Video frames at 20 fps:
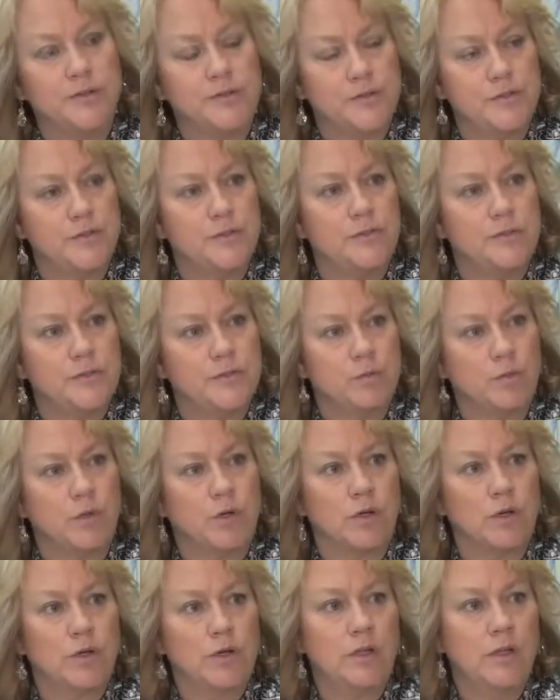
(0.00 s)
students
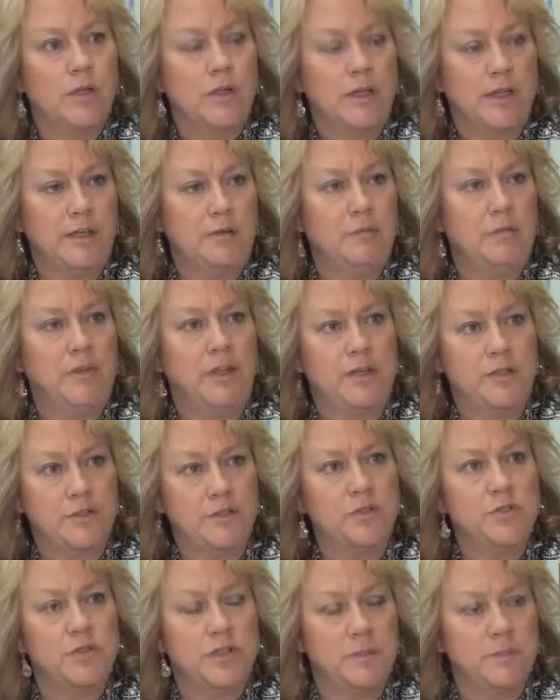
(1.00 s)
were in
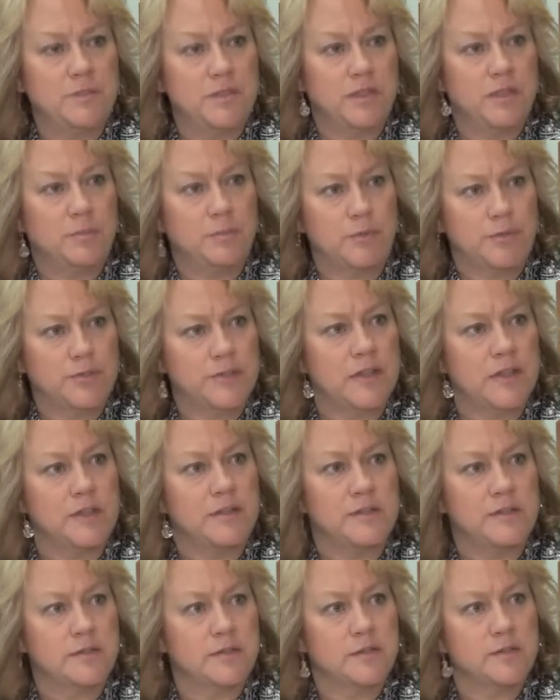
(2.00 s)
relationship to the
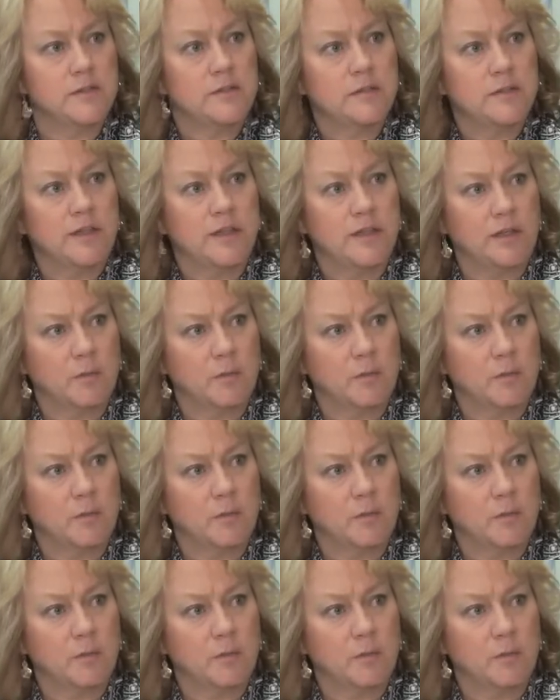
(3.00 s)
percents that you're